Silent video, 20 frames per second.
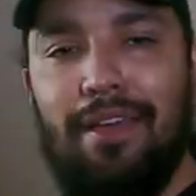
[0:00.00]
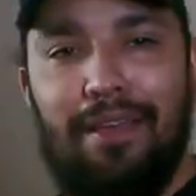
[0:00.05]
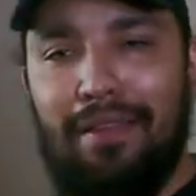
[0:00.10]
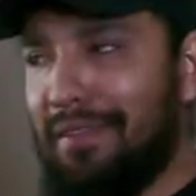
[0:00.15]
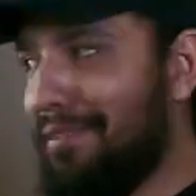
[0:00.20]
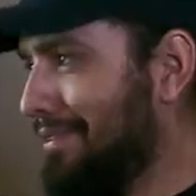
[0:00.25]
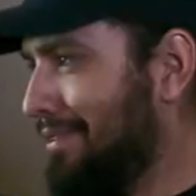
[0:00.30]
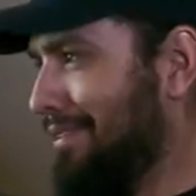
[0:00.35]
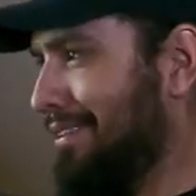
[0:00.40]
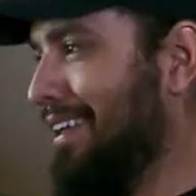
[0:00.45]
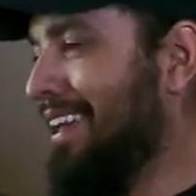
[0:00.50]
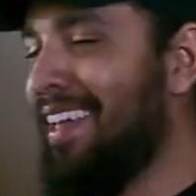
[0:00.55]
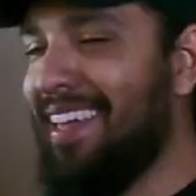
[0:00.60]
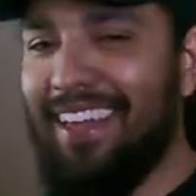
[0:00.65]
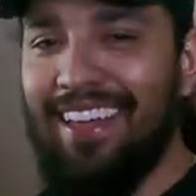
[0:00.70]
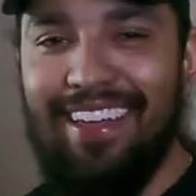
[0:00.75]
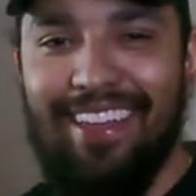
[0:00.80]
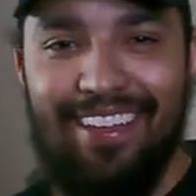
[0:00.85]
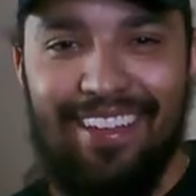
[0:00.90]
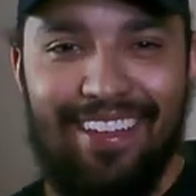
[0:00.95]

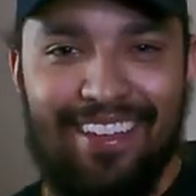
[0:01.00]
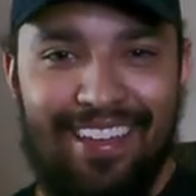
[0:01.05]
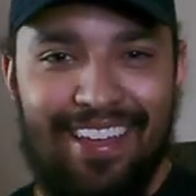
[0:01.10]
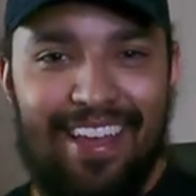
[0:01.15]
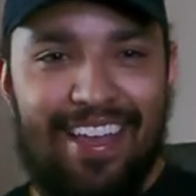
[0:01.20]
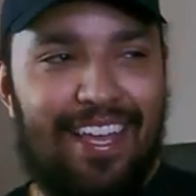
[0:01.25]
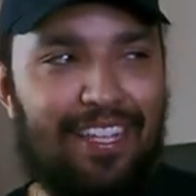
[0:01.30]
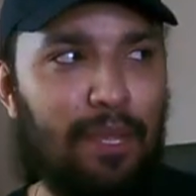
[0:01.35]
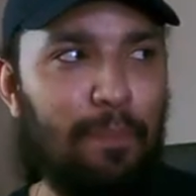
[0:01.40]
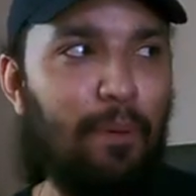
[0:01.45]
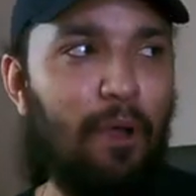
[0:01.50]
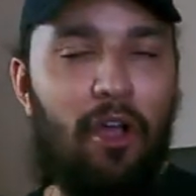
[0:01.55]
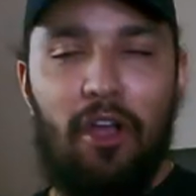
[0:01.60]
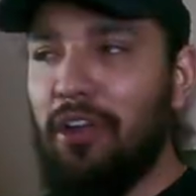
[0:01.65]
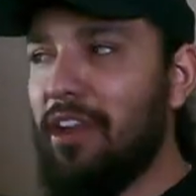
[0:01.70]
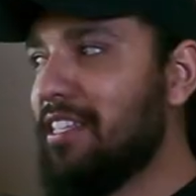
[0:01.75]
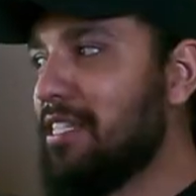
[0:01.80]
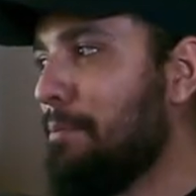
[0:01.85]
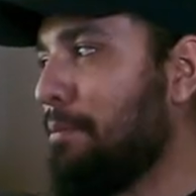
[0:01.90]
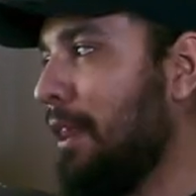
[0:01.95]
it's a
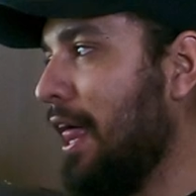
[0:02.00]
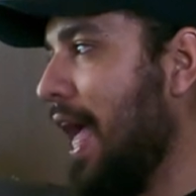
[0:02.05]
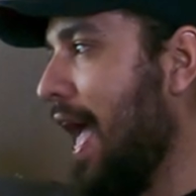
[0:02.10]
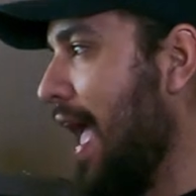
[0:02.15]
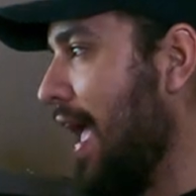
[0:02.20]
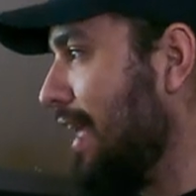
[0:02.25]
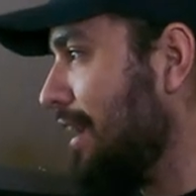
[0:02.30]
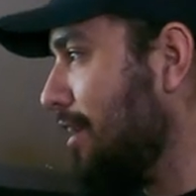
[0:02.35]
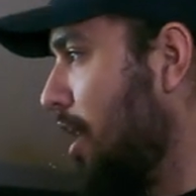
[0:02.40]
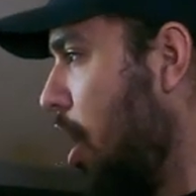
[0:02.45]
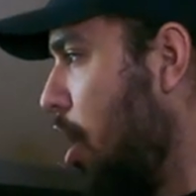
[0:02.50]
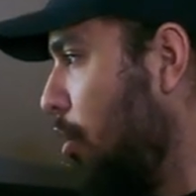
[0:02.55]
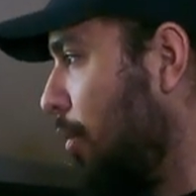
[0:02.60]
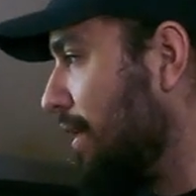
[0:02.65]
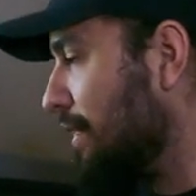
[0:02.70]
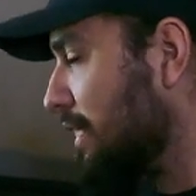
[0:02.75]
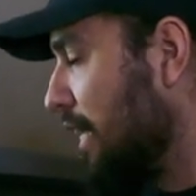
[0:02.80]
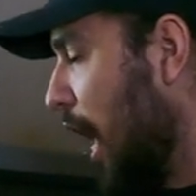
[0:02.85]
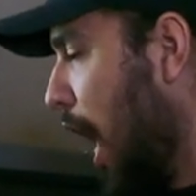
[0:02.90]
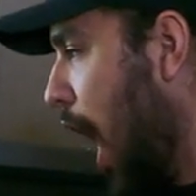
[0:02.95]
bird, it's a plane,
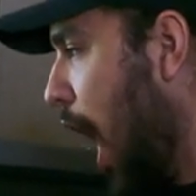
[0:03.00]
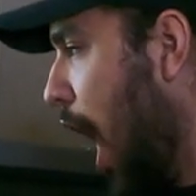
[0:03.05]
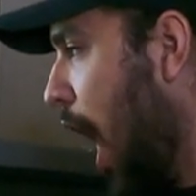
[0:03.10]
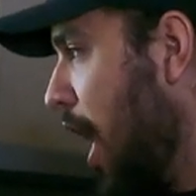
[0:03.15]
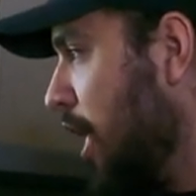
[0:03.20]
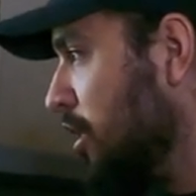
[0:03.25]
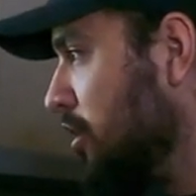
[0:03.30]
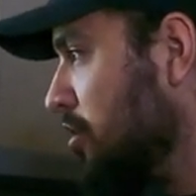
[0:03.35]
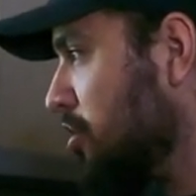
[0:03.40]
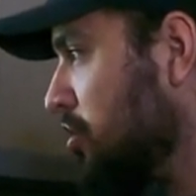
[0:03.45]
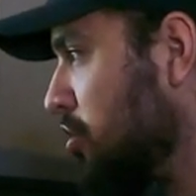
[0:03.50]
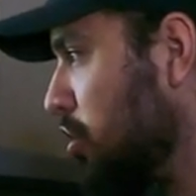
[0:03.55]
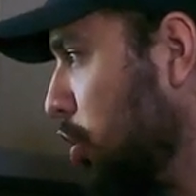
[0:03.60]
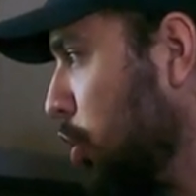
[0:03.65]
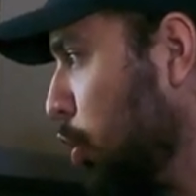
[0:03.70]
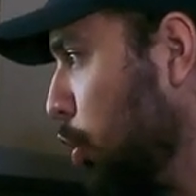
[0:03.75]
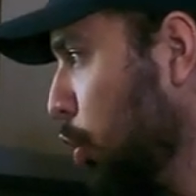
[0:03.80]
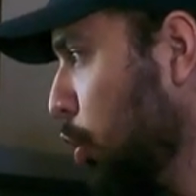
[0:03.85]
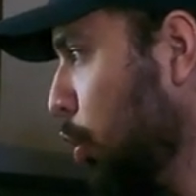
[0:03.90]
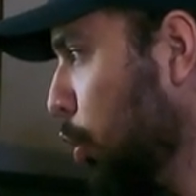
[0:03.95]
no, it's Anzu.